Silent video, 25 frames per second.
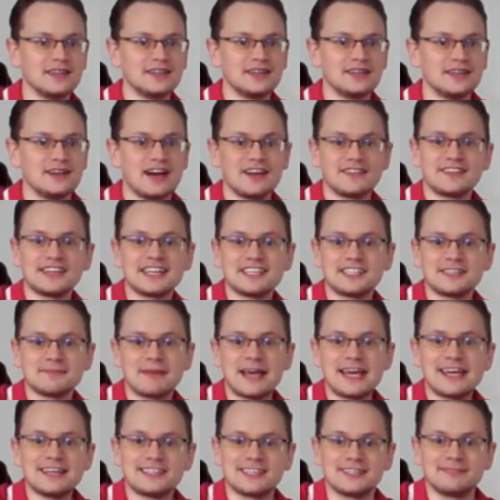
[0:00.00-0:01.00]
I think it's
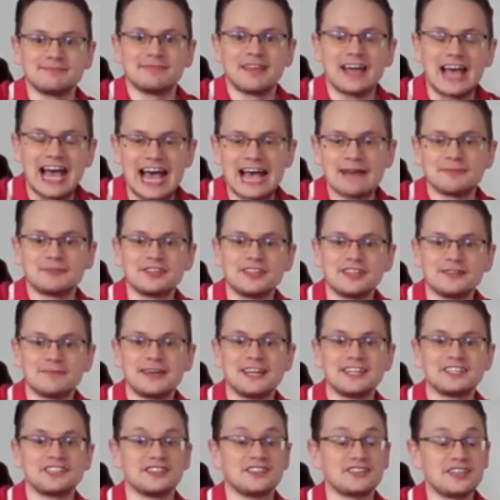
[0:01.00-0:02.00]
amazing, absolutely amazing.